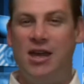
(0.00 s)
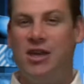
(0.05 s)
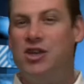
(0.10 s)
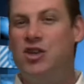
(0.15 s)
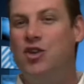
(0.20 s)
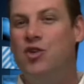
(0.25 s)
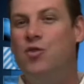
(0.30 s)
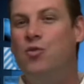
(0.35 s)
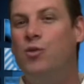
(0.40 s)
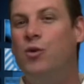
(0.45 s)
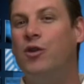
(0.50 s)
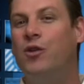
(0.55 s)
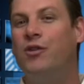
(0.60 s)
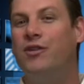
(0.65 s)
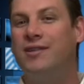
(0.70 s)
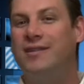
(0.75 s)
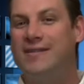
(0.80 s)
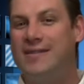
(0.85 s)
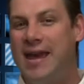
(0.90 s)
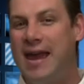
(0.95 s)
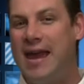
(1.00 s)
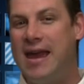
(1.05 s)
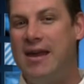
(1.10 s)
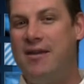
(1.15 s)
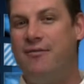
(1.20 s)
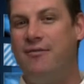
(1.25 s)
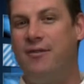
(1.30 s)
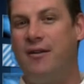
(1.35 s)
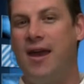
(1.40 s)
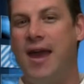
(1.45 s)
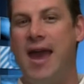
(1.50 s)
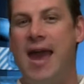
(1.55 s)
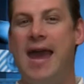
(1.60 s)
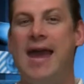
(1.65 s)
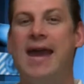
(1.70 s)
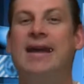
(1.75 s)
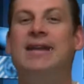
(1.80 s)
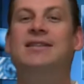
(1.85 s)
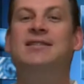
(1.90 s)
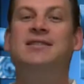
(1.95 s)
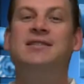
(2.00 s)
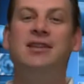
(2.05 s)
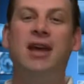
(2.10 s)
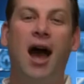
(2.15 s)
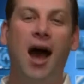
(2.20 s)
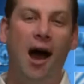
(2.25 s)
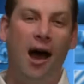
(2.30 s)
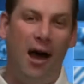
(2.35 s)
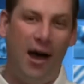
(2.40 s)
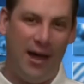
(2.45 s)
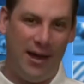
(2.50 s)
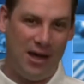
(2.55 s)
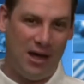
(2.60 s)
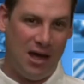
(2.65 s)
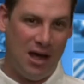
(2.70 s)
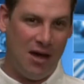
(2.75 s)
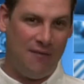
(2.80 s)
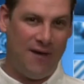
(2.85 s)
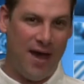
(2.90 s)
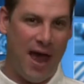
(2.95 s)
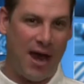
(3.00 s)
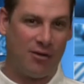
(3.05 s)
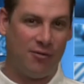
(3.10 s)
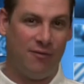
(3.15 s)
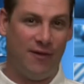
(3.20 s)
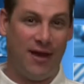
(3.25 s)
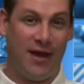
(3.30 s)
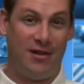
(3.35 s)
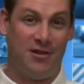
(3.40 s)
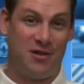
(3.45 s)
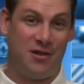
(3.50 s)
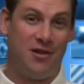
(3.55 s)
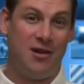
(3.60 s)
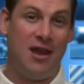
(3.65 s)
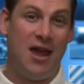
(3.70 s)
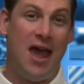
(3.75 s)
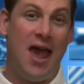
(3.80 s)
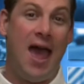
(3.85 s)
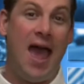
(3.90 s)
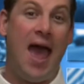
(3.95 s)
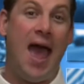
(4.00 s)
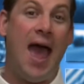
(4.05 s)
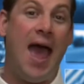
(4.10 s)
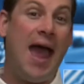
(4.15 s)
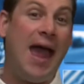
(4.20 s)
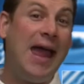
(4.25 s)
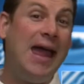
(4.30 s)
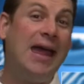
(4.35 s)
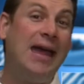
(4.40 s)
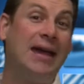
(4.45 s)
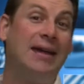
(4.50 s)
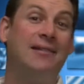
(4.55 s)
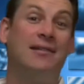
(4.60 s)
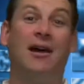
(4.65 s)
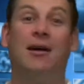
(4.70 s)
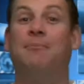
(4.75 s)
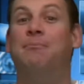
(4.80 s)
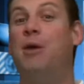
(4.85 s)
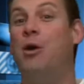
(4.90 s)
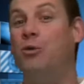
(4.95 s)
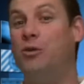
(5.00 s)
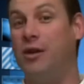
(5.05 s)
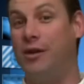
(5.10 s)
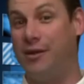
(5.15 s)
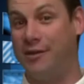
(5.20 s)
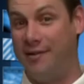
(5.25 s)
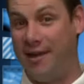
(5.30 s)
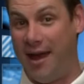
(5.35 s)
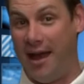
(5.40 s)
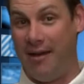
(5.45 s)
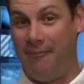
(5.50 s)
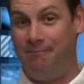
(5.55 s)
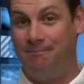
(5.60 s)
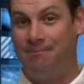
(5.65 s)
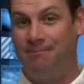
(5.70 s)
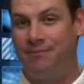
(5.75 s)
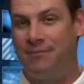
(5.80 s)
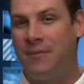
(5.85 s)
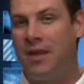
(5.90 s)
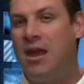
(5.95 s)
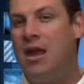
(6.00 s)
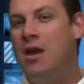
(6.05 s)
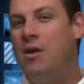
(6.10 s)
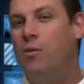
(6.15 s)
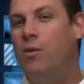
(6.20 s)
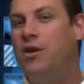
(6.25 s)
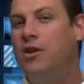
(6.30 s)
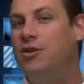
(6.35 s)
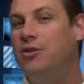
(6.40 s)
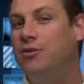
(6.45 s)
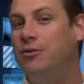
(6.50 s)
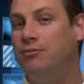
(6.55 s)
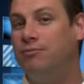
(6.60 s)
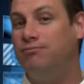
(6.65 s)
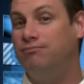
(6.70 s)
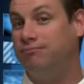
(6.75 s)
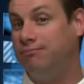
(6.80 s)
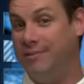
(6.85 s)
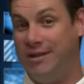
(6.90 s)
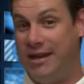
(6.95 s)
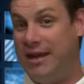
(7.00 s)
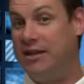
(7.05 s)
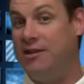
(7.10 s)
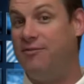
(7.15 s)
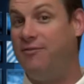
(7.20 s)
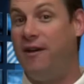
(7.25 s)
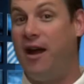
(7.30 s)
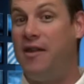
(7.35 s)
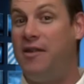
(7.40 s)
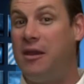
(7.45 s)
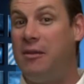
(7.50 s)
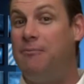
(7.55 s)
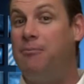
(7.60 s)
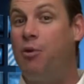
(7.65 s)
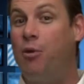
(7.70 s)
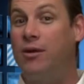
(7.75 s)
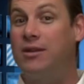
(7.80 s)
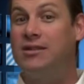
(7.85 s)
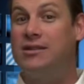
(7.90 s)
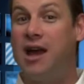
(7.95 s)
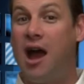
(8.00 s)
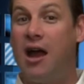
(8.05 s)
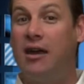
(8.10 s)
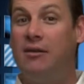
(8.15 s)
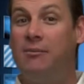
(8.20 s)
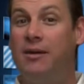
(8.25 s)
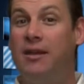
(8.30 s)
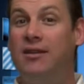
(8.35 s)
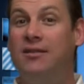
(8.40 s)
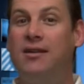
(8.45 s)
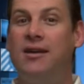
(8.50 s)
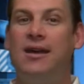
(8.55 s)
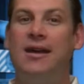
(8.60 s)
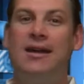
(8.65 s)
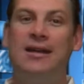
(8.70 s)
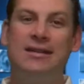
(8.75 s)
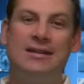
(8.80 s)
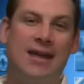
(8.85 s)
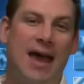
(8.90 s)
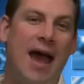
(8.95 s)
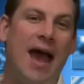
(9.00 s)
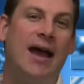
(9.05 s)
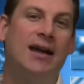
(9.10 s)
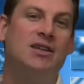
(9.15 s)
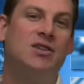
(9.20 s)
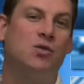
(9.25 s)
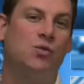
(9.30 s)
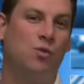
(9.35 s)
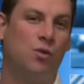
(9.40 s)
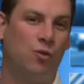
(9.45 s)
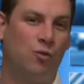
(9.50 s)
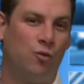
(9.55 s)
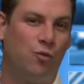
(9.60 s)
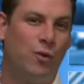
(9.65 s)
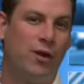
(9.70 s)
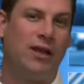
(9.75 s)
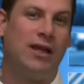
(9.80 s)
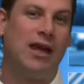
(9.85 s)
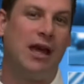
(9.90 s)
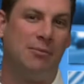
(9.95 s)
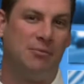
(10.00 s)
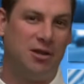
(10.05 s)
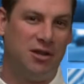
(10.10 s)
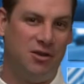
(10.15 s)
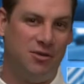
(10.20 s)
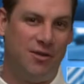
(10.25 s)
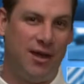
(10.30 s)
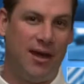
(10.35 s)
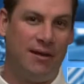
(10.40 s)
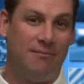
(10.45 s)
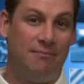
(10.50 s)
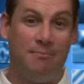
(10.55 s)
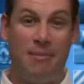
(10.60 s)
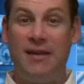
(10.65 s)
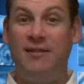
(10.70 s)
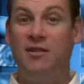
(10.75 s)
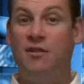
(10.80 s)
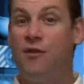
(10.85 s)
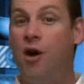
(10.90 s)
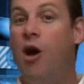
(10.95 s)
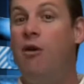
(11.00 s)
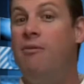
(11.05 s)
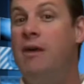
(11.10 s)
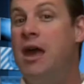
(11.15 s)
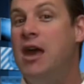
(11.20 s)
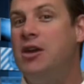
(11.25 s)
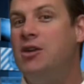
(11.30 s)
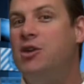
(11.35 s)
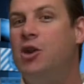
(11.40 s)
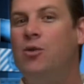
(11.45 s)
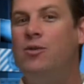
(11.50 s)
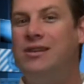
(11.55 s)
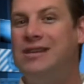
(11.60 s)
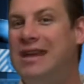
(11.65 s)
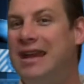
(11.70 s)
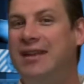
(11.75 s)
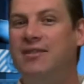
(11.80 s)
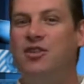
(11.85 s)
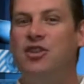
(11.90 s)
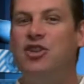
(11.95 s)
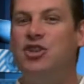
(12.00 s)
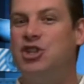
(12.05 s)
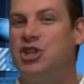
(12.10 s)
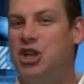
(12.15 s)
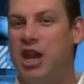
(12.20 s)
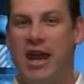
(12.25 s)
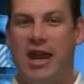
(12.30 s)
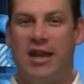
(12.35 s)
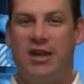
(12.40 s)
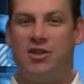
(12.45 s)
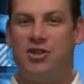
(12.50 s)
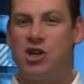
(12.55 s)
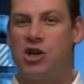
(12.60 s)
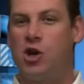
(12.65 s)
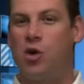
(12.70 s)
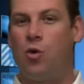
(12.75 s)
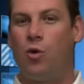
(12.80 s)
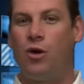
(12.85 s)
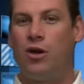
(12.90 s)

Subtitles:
you will save a ton of aggravation and a boatload of time. When you need to find that important document, tags will really help you do that. And best of all, you don't need to change your